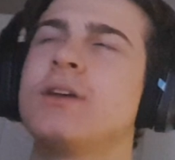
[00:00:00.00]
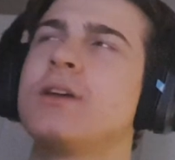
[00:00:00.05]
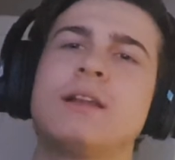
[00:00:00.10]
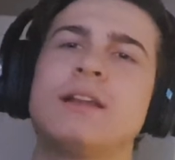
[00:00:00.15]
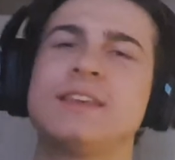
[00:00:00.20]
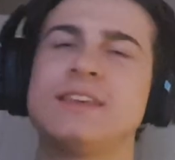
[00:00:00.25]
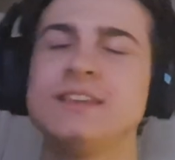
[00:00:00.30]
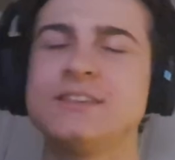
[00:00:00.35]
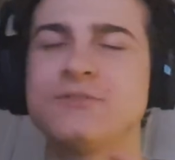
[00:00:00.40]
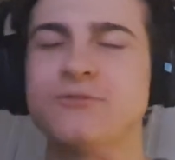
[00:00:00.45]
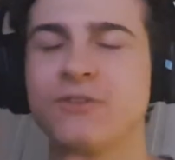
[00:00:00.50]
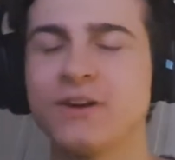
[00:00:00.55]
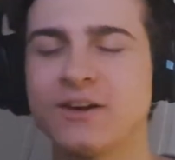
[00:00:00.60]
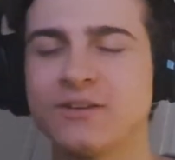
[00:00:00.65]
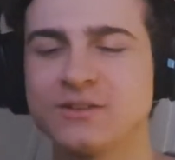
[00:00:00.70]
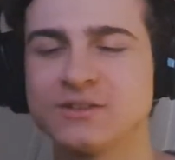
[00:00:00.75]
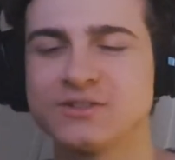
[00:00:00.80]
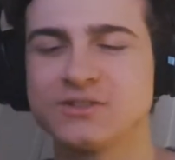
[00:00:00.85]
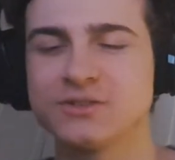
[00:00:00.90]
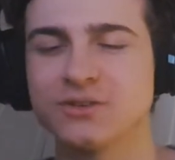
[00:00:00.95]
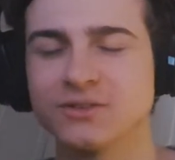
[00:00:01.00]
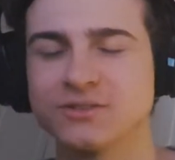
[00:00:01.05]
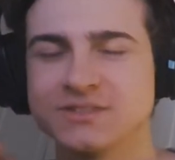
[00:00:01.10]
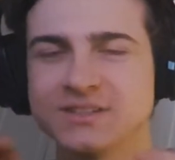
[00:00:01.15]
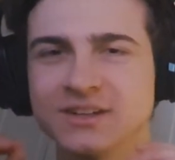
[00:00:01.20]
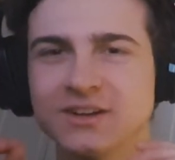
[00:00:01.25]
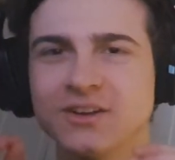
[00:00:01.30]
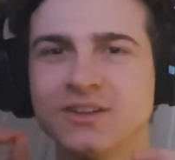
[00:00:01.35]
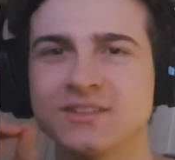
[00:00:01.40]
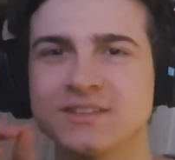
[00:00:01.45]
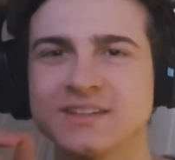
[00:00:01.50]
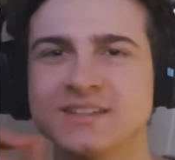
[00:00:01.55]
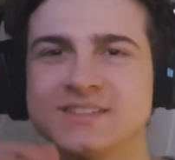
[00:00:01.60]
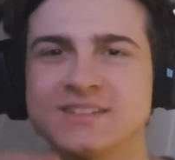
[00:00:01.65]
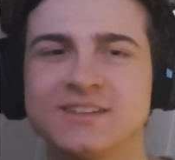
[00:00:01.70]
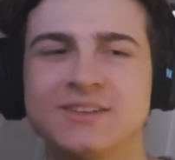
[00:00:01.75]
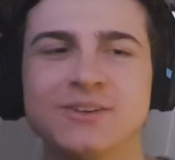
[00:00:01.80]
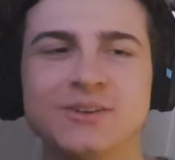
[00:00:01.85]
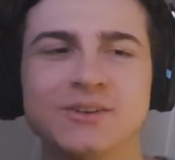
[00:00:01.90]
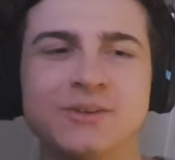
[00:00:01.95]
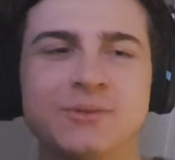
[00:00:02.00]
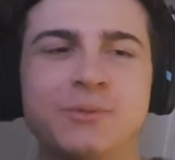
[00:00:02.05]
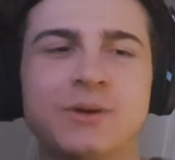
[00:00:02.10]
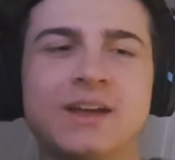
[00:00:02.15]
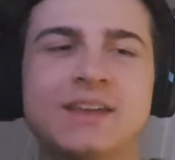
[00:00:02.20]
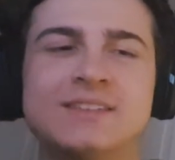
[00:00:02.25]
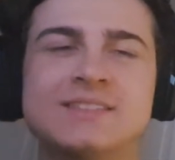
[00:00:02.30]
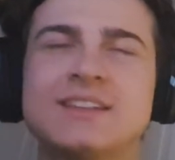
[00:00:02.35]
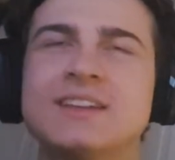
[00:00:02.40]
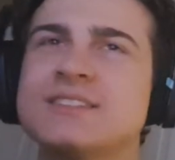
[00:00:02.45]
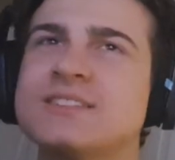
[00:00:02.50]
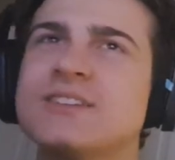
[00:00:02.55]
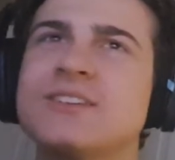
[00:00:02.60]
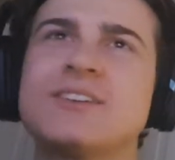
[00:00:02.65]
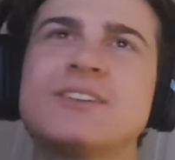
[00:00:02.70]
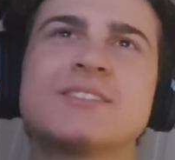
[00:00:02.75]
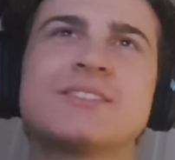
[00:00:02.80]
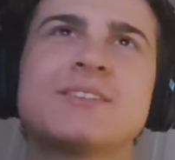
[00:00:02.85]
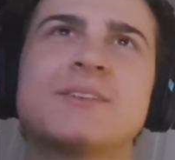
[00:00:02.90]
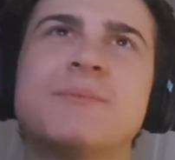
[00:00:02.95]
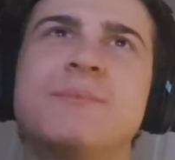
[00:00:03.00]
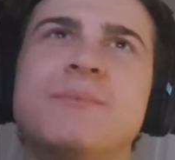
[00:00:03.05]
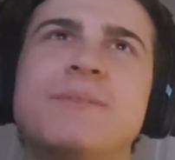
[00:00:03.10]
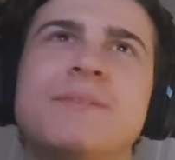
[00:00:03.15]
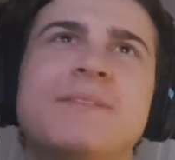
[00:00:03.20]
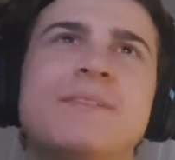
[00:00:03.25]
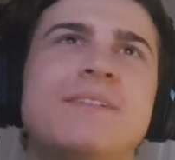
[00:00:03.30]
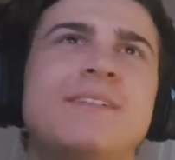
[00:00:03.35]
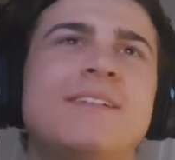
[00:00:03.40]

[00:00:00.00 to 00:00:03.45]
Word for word: Like he's firing shots in all these good ways. That's awesome.